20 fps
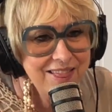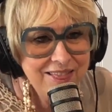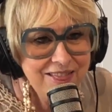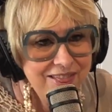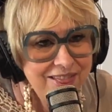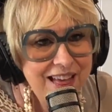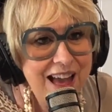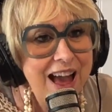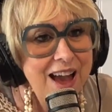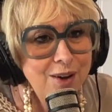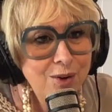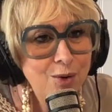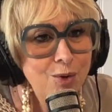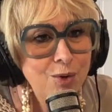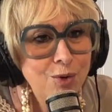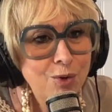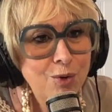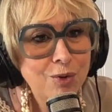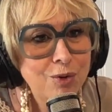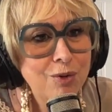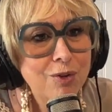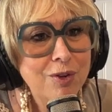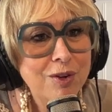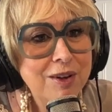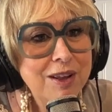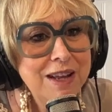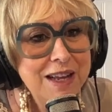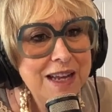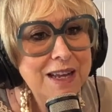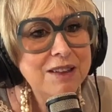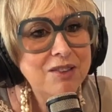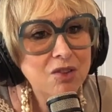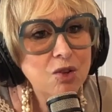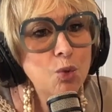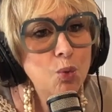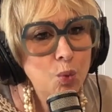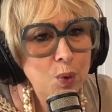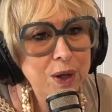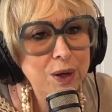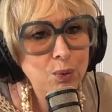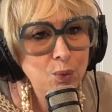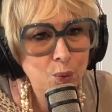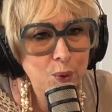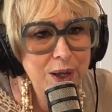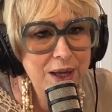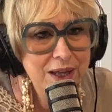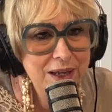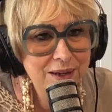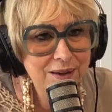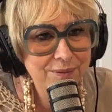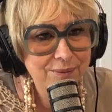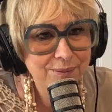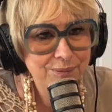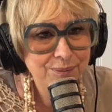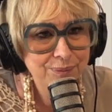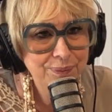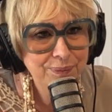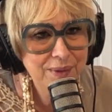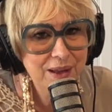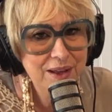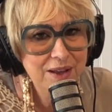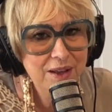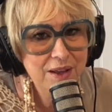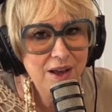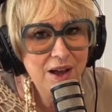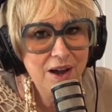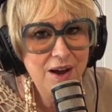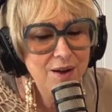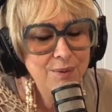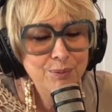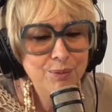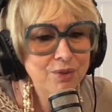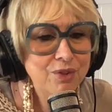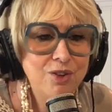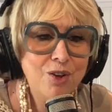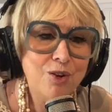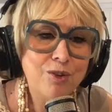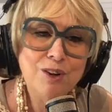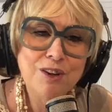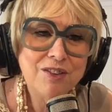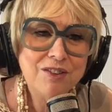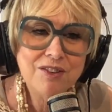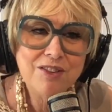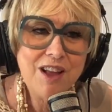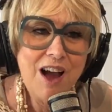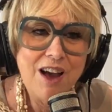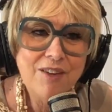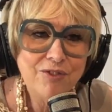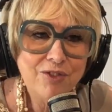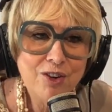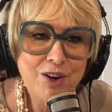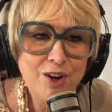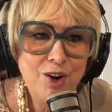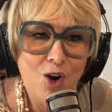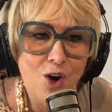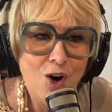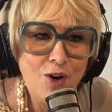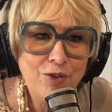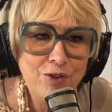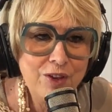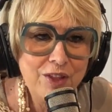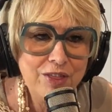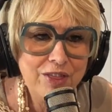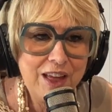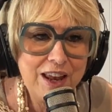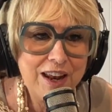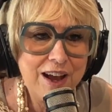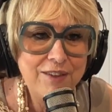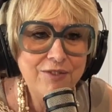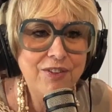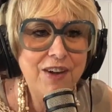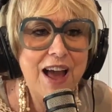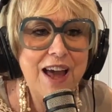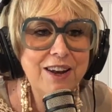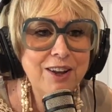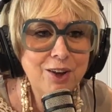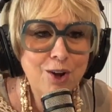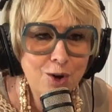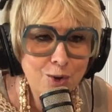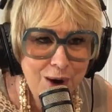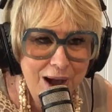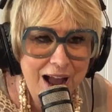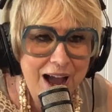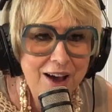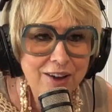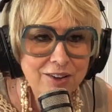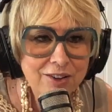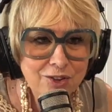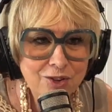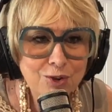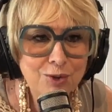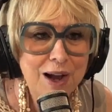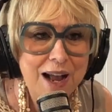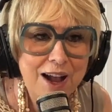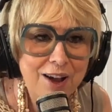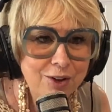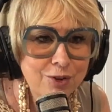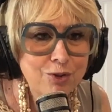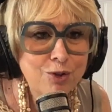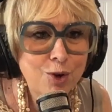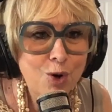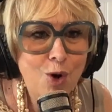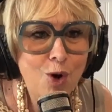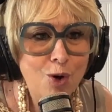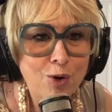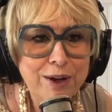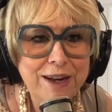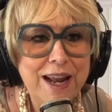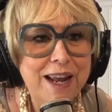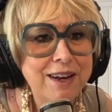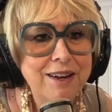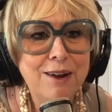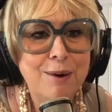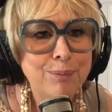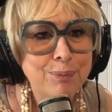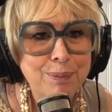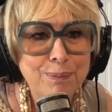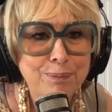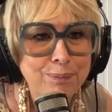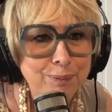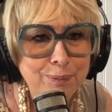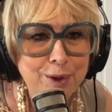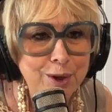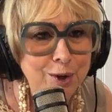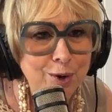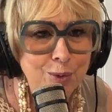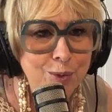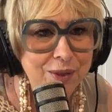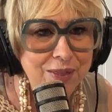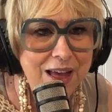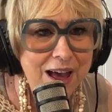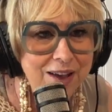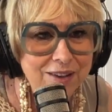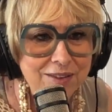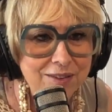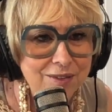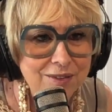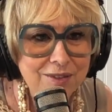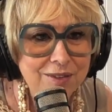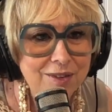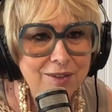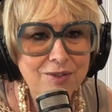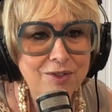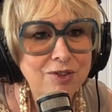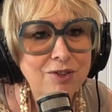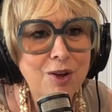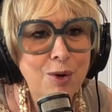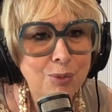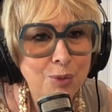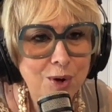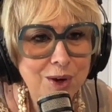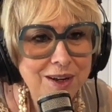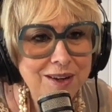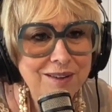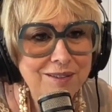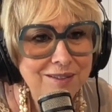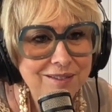that it's a win-win. So it's not very often that I've had to go out and do a house call and end up, without someone